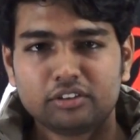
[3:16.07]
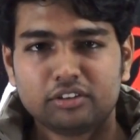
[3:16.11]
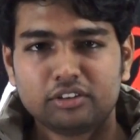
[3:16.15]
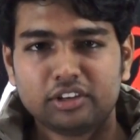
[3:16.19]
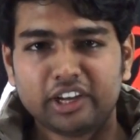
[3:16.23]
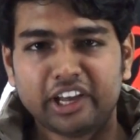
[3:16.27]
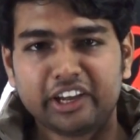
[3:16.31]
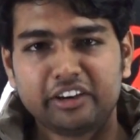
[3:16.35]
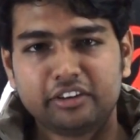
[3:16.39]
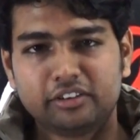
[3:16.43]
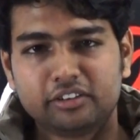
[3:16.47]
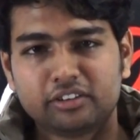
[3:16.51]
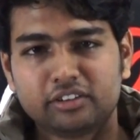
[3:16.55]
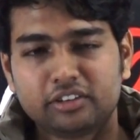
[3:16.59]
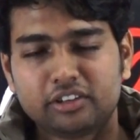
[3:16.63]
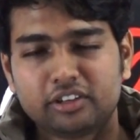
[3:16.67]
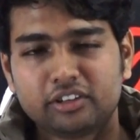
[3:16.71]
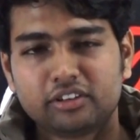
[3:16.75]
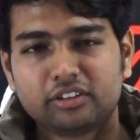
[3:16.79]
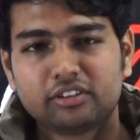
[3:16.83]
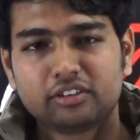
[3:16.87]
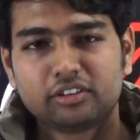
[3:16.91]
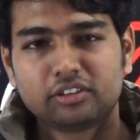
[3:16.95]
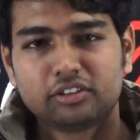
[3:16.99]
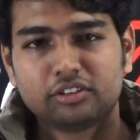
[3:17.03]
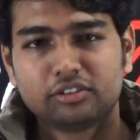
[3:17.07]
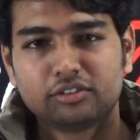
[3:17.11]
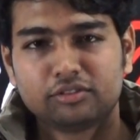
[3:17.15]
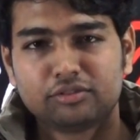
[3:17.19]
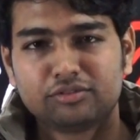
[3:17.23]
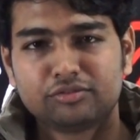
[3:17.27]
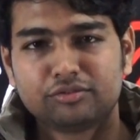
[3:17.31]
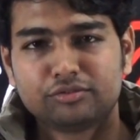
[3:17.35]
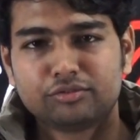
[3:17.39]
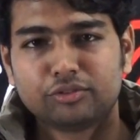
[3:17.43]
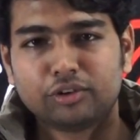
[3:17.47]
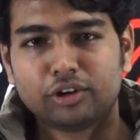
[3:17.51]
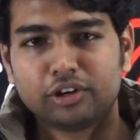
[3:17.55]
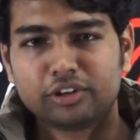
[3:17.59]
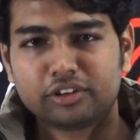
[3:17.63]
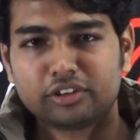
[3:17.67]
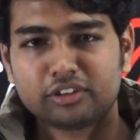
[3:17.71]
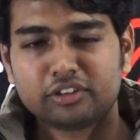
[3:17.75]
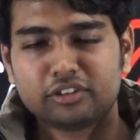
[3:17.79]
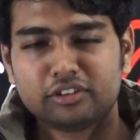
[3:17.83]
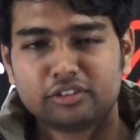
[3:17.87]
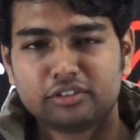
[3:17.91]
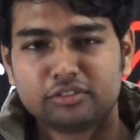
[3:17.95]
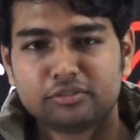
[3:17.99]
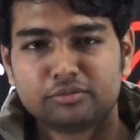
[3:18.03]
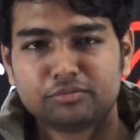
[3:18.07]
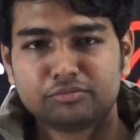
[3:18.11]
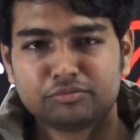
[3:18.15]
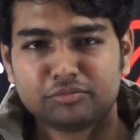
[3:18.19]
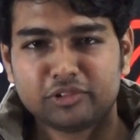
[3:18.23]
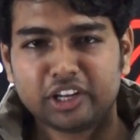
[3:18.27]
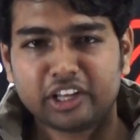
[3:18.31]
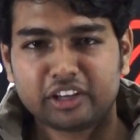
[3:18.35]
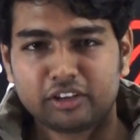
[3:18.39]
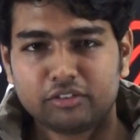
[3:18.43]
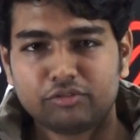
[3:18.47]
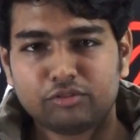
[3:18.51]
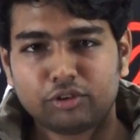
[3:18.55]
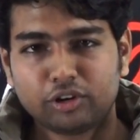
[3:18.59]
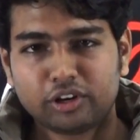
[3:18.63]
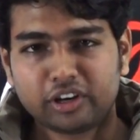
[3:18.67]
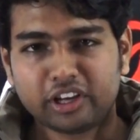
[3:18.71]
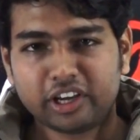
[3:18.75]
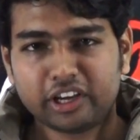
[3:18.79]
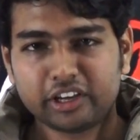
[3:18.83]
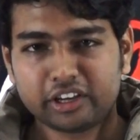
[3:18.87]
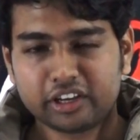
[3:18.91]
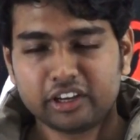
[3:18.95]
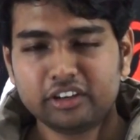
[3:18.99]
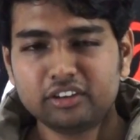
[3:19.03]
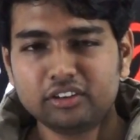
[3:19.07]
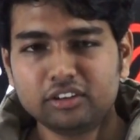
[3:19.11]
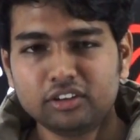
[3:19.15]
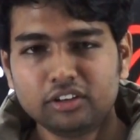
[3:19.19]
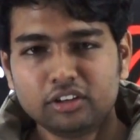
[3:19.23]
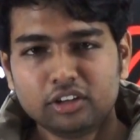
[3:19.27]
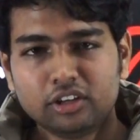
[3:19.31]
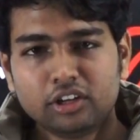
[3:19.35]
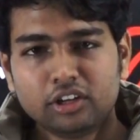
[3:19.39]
liked and what I can.